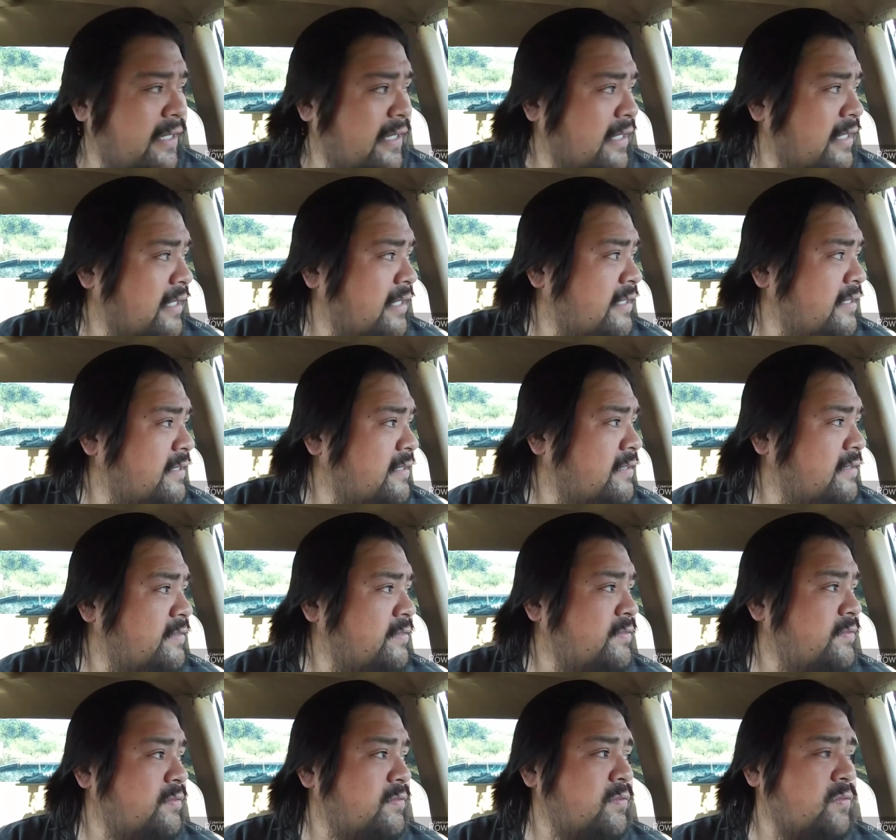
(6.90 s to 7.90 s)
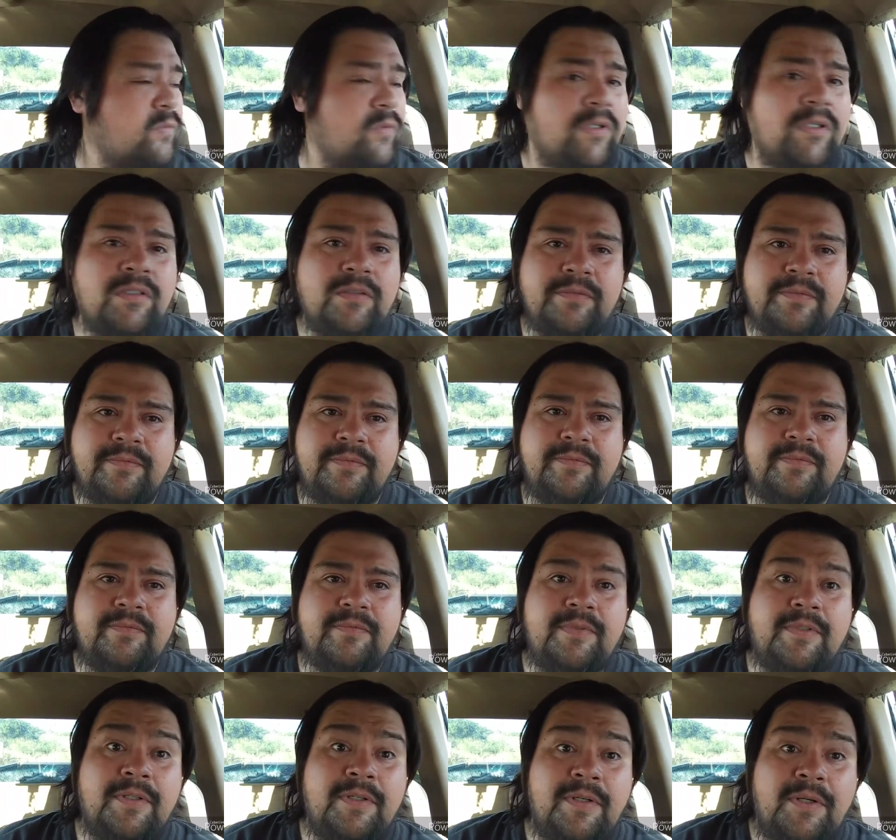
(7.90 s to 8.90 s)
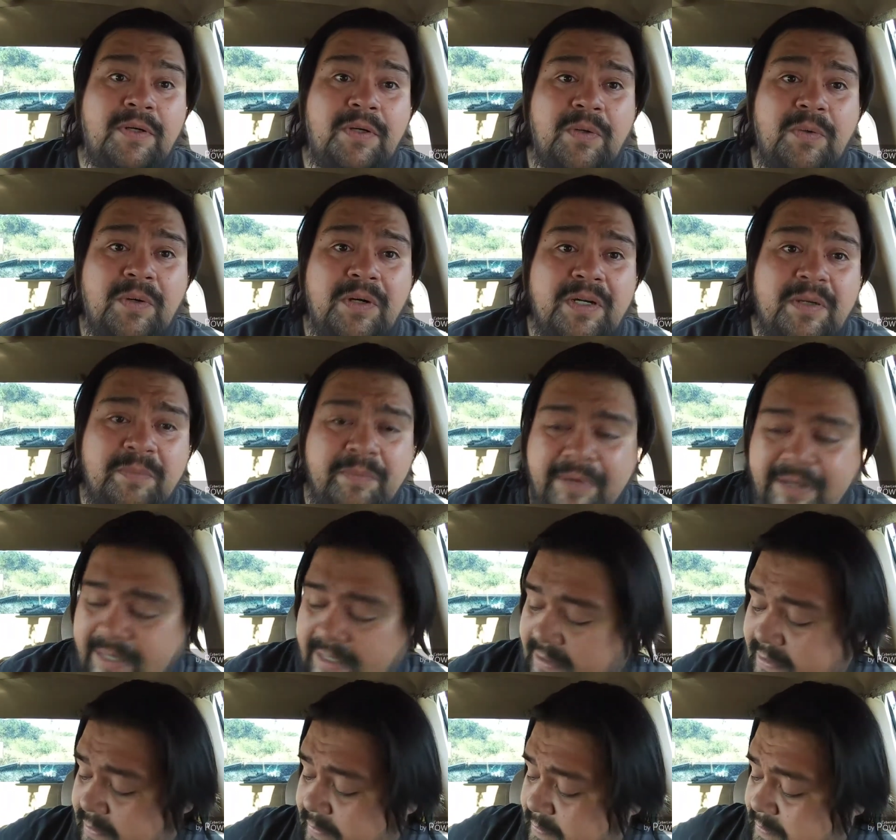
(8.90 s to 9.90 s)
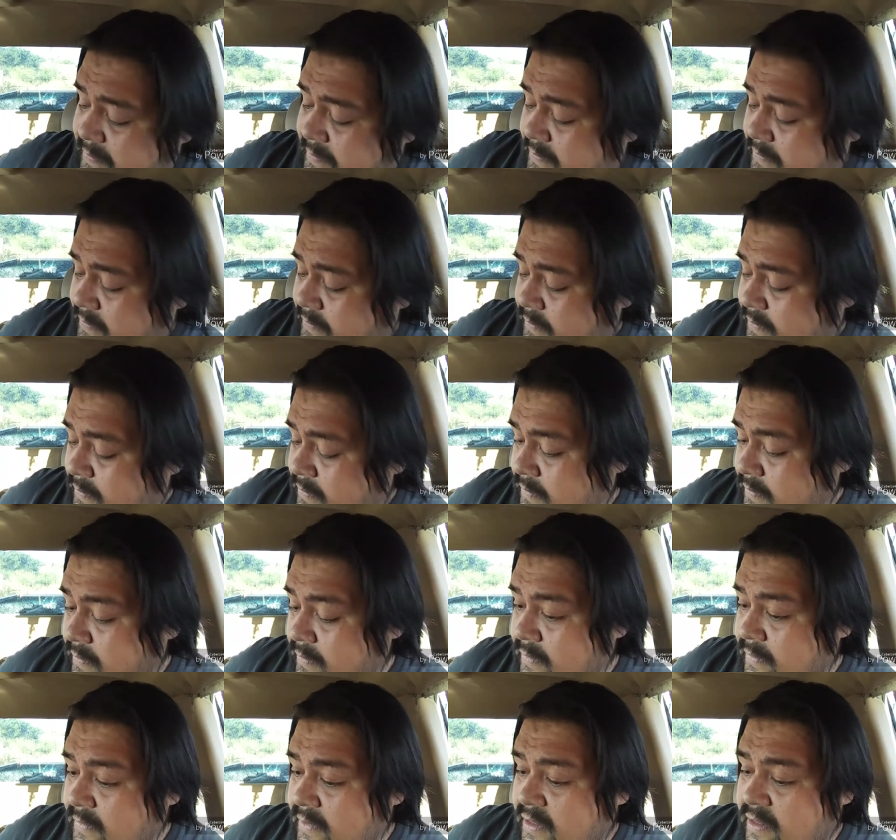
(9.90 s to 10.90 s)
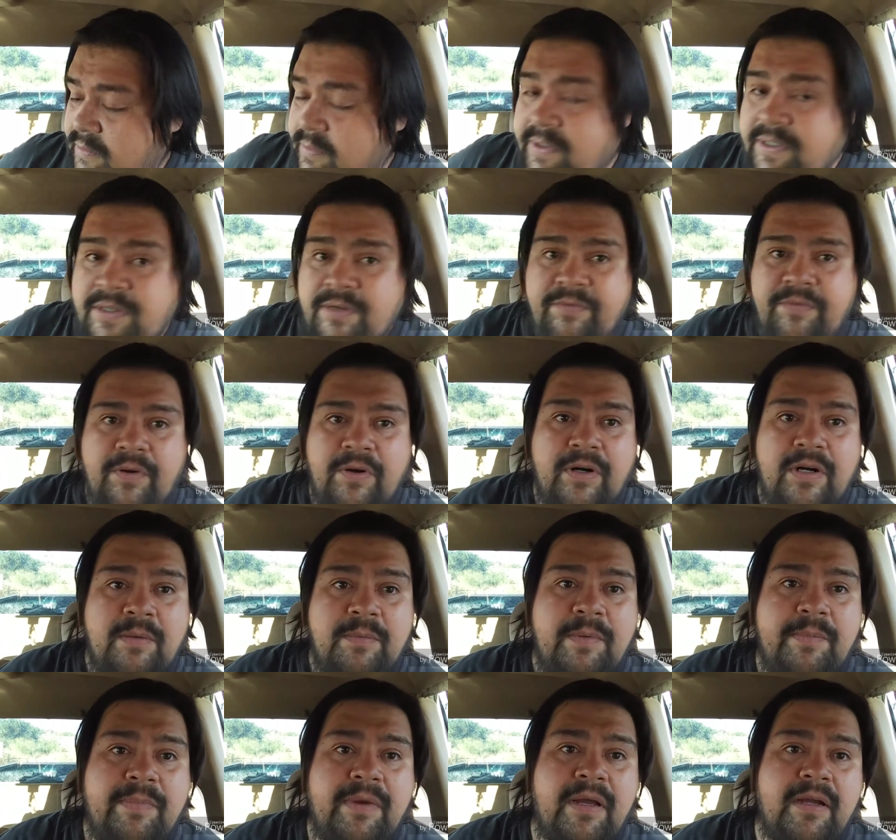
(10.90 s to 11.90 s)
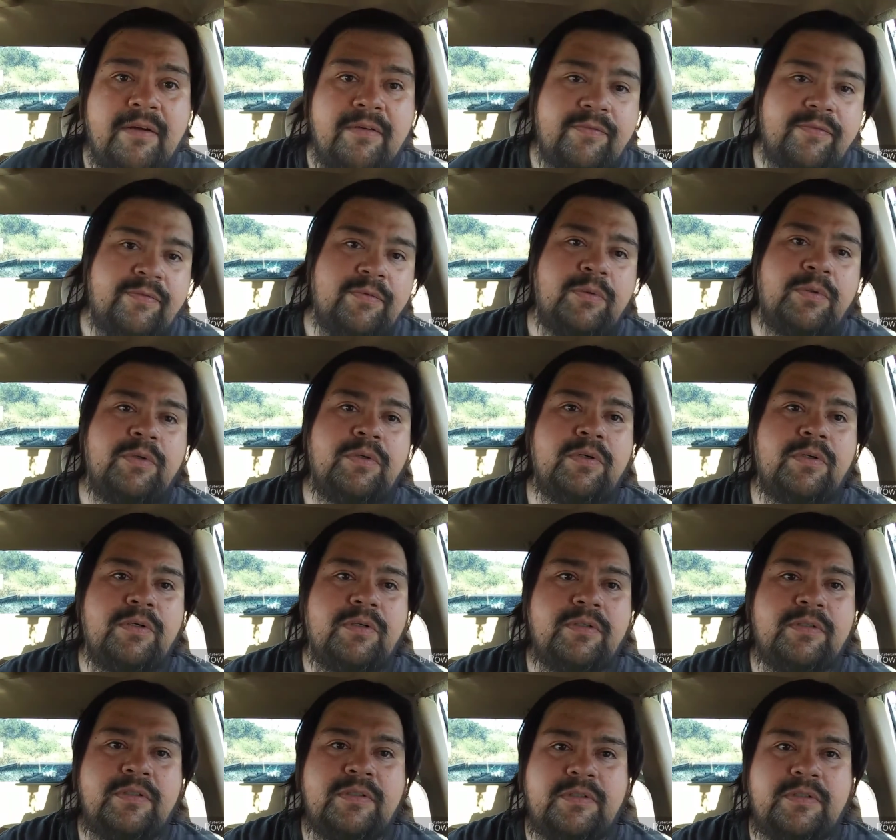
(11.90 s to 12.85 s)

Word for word: Uh, well, welcome back. Especially if you are coming back for